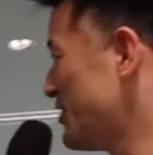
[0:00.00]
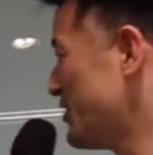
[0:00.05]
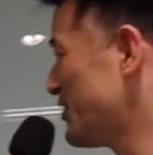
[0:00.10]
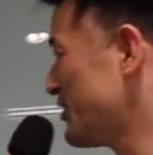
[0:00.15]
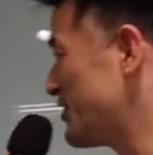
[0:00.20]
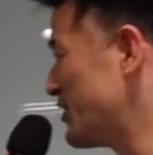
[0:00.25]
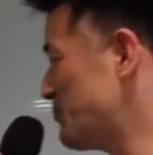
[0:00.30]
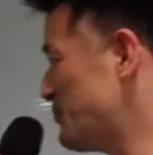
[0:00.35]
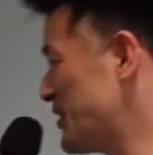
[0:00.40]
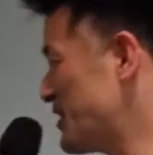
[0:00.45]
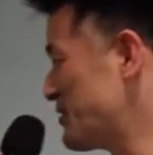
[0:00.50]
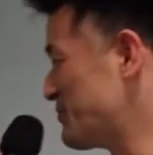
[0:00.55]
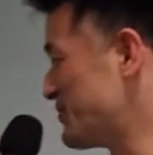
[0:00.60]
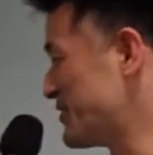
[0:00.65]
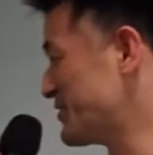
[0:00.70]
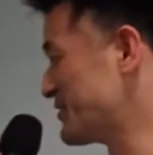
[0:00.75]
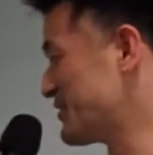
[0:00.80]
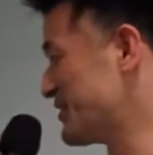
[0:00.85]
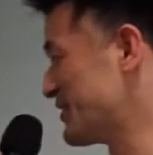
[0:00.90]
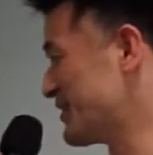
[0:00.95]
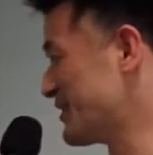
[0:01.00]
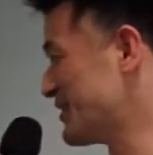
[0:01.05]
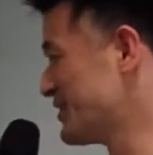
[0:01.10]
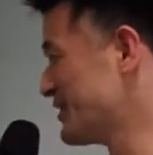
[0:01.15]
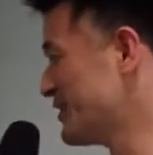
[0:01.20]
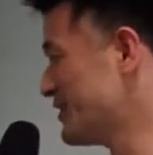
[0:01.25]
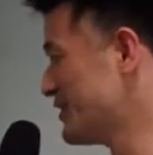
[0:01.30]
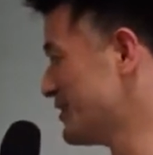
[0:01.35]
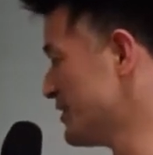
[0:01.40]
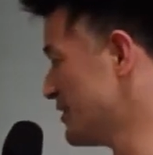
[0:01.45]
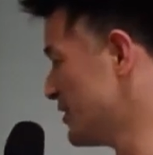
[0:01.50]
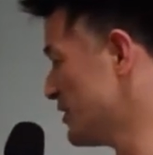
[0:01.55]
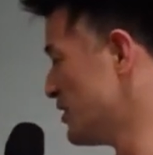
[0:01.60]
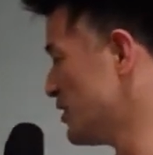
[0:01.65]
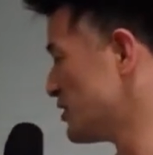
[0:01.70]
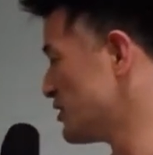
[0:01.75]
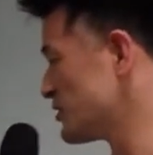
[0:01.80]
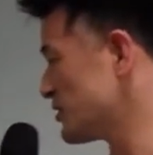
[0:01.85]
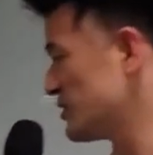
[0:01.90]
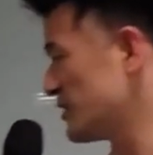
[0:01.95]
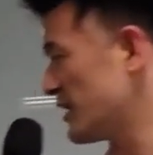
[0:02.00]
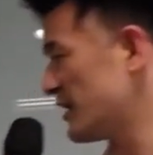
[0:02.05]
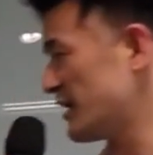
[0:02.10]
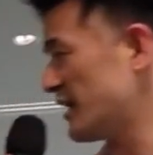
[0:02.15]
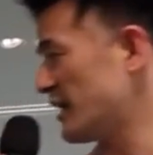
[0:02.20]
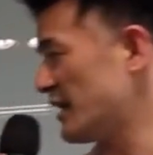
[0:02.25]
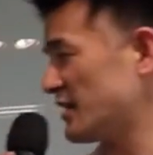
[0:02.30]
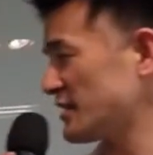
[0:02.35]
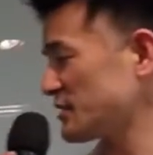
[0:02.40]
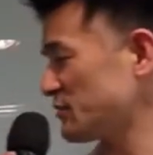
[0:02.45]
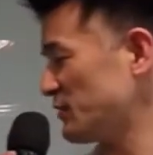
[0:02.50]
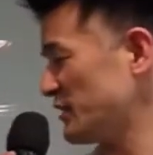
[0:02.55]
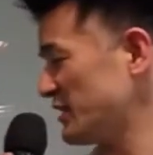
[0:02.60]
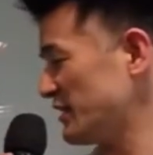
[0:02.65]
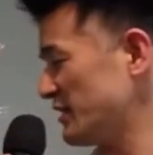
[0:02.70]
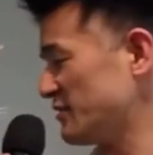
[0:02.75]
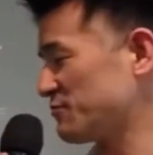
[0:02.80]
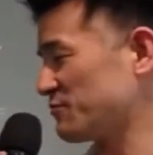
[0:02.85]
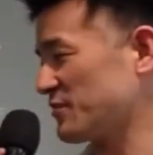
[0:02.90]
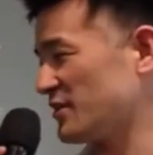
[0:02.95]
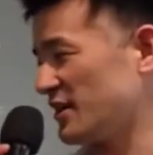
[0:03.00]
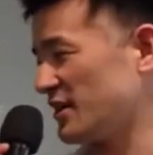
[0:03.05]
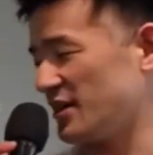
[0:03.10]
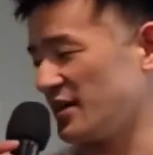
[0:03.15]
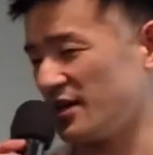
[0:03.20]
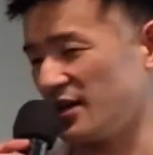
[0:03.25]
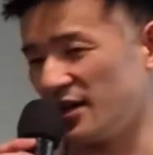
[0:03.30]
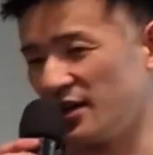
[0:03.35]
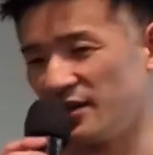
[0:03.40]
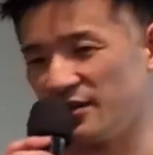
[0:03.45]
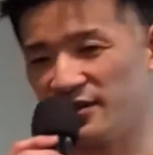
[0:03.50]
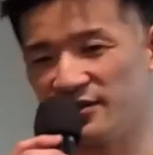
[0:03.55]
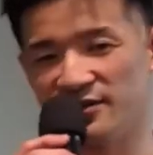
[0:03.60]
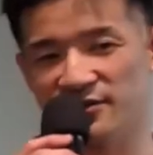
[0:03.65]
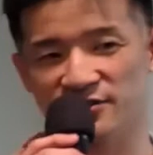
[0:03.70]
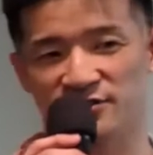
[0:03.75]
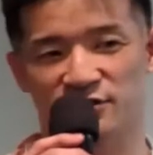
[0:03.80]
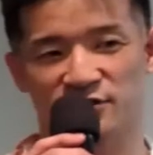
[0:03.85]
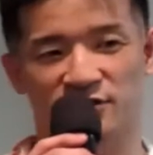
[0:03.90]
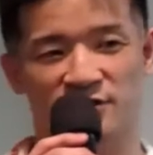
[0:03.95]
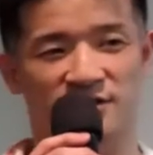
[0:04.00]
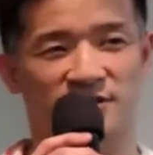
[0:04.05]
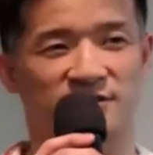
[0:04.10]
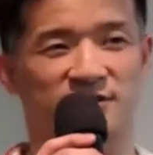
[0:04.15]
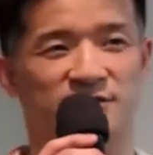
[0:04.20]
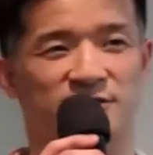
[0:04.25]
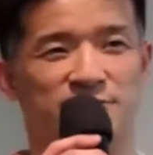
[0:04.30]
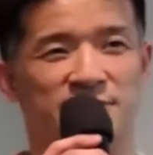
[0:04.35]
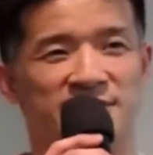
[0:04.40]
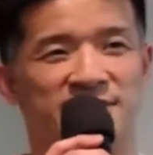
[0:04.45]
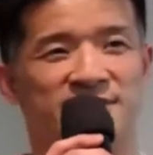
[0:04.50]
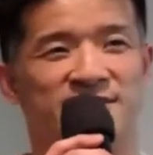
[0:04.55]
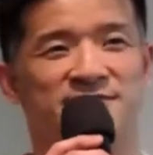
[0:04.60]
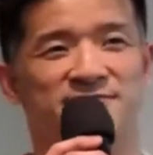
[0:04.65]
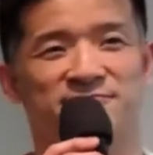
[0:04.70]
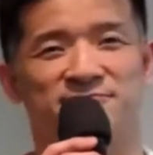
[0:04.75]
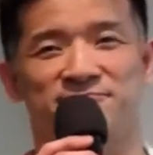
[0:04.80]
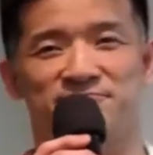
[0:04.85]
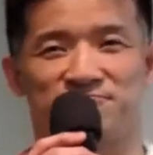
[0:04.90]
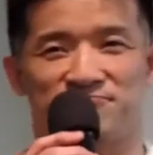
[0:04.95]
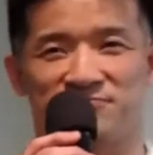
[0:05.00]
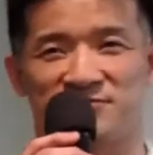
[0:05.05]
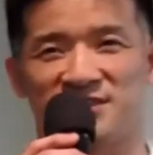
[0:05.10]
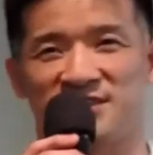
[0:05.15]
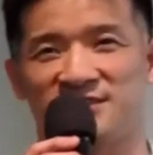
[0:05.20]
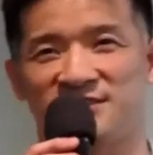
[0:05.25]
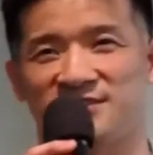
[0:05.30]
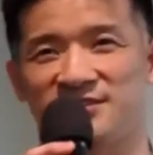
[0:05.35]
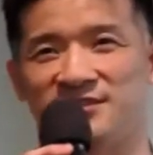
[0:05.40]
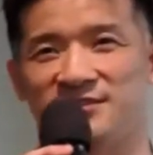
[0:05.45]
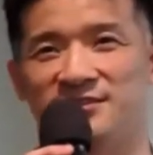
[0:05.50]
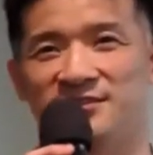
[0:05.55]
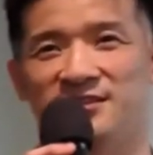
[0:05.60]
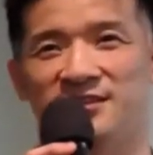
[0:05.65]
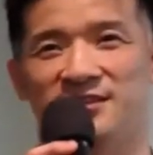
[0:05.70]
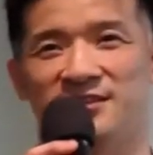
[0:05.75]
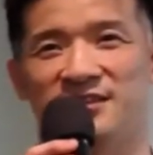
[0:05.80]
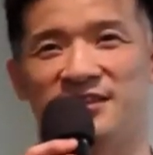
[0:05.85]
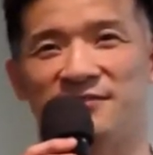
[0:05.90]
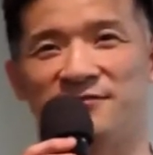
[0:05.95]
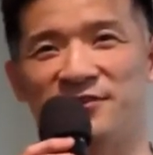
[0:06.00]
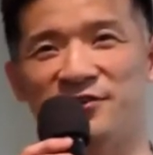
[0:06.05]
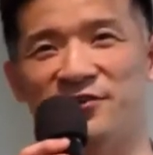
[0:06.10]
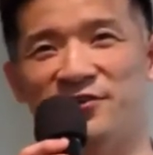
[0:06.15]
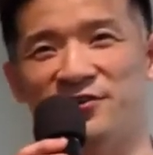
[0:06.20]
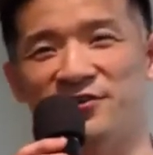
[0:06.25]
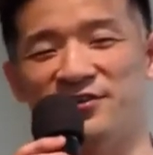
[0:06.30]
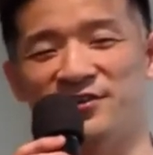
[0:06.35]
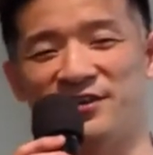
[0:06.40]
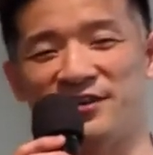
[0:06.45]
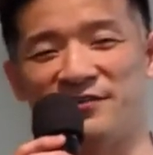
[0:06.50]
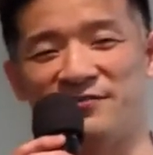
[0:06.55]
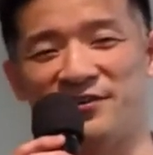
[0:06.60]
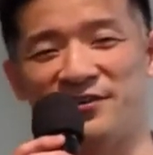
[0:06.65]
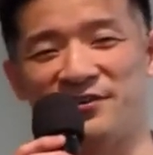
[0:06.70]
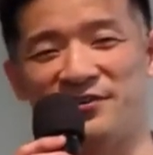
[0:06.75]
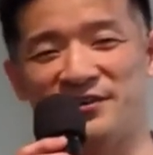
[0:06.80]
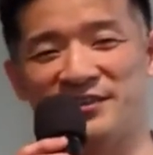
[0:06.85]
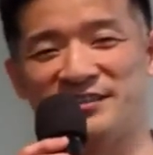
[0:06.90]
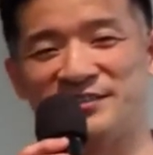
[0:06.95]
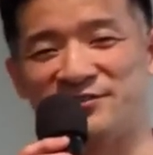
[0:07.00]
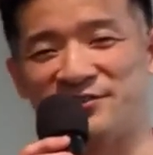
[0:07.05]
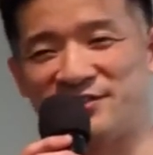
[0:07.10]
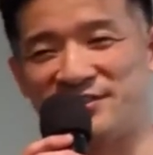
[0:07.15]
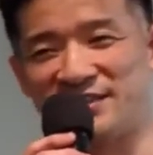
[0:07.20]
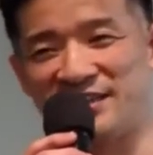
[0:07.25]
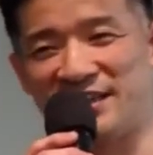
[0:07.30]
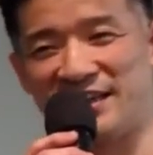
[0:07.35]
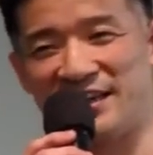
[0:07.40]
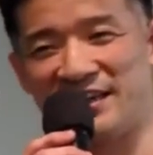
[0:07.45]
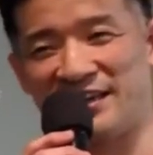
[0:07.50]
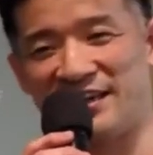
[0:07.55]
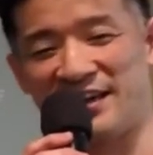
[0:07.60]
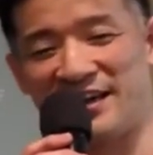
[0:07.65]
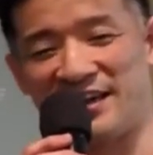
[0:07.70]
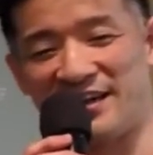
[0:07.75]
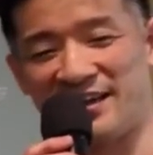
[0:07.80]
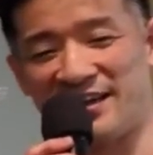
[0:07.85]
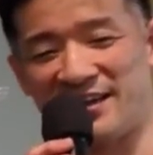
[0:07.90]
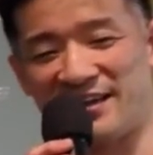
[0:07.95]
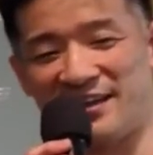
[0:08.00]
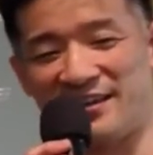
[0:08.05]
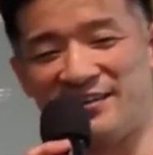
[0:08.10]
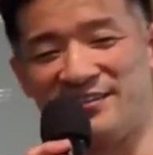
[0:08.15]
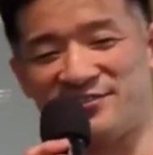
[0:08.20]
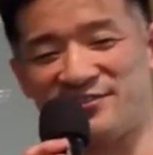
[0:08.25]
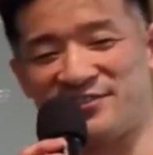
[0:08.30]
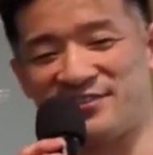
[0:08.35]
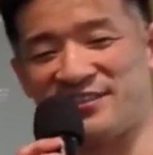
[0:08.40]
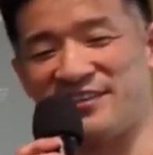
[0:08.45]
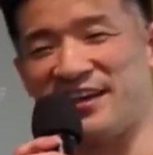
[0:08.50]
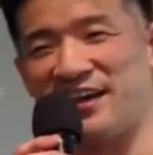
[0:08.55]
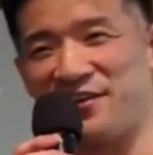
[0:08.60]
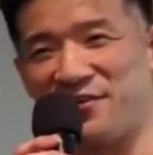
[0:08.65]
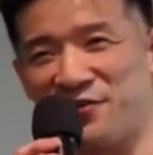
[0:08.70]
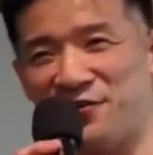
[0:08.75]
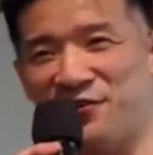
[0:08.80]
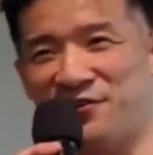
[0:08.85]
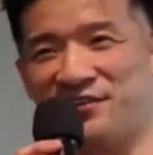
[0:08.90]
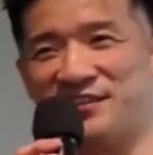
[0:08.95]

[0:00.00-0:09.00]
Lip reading: that might be a thing. So, and ask me anything on Twitter. So if you're interested at all